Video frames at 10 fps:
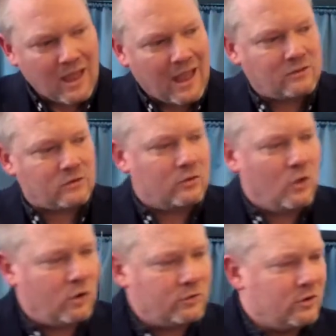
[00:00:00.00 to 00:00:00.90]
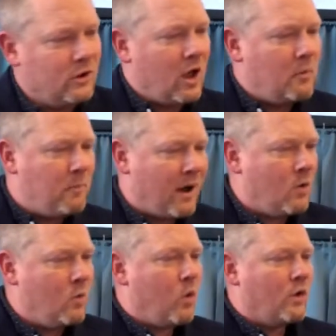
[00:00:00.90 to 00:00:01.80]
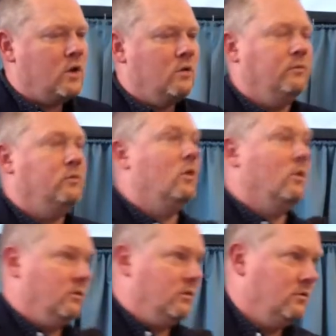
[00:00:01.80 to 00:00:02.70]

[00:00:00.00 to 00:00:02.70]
It's not about what you've done,